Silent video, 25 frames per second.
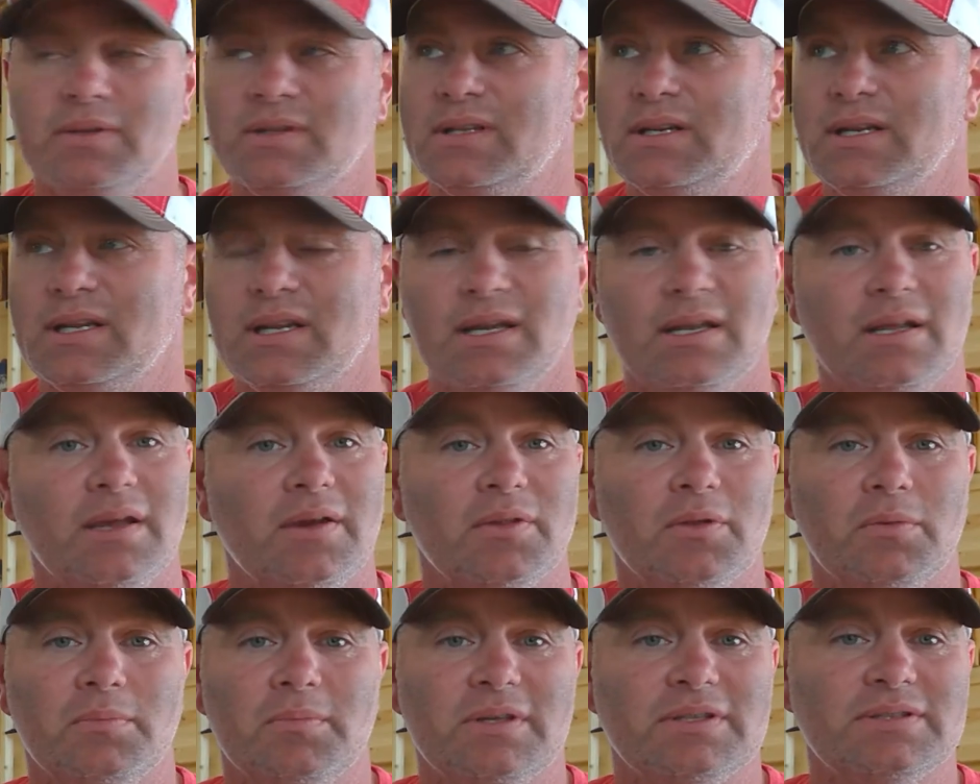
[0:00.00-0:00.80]
than any
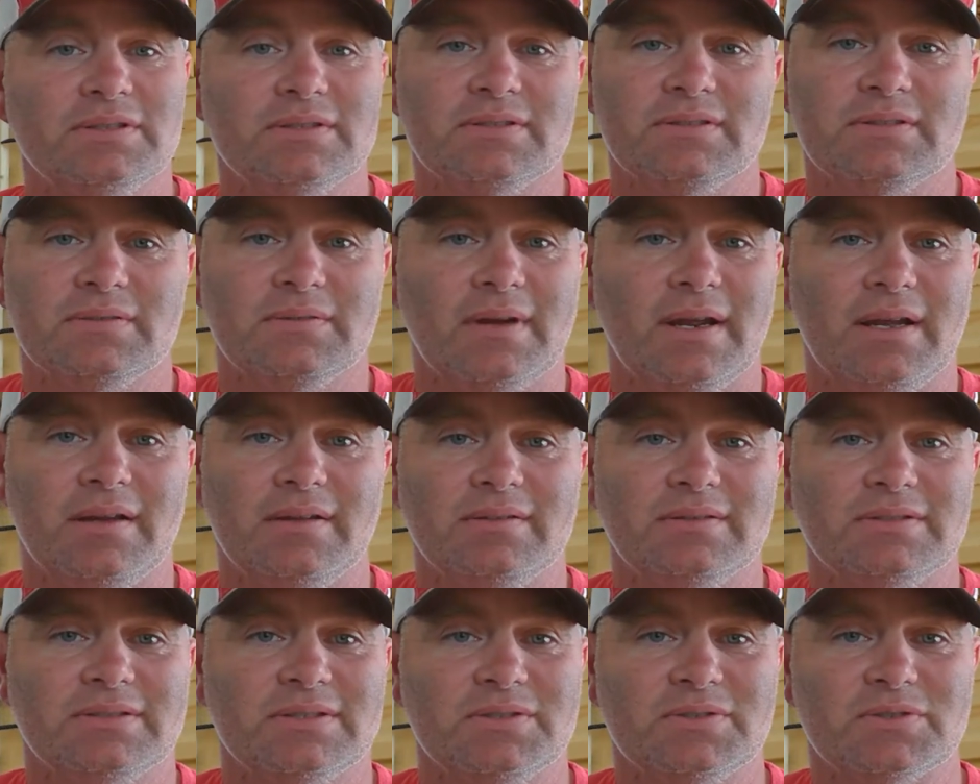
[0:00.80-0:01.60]
other business
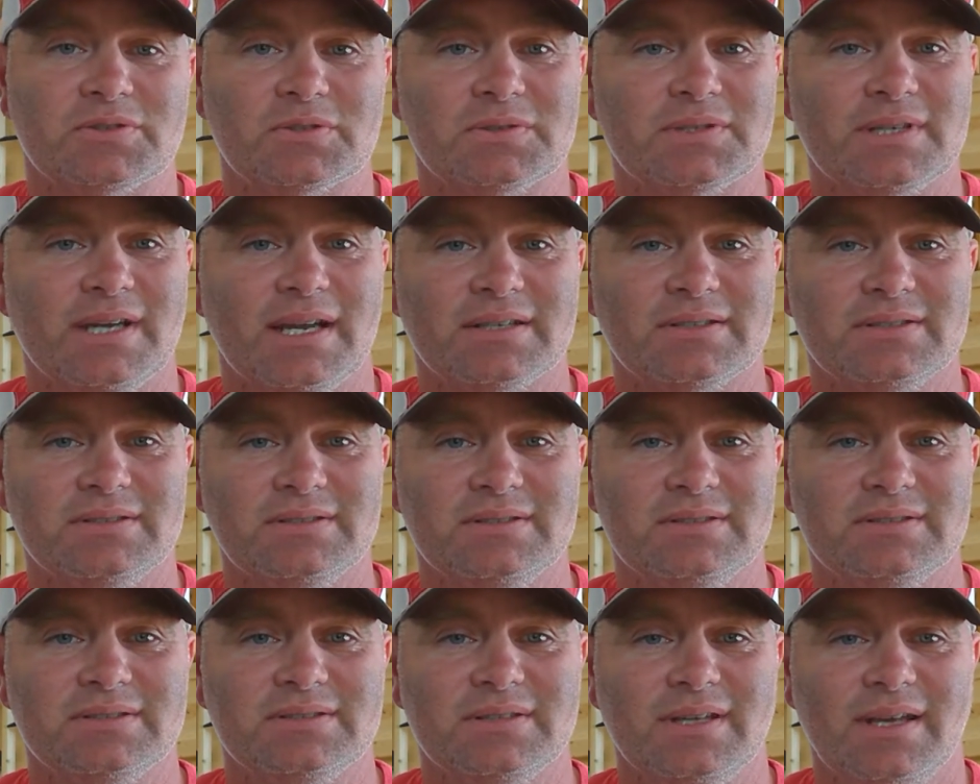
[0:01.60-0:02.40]
around Central
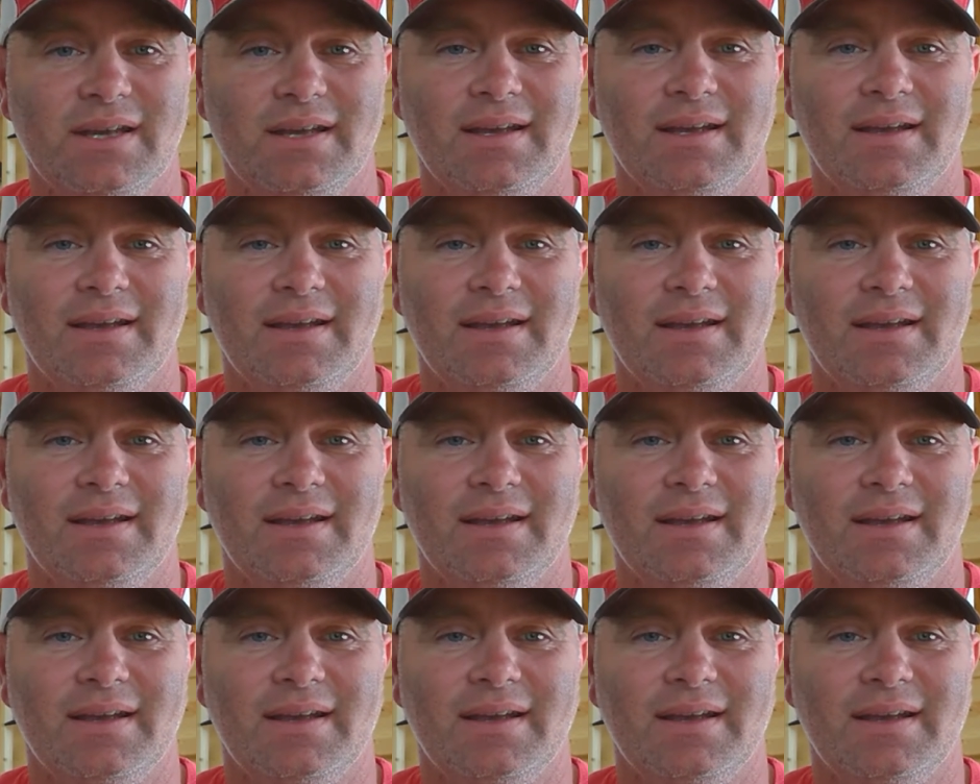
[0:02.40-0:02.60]
Texas.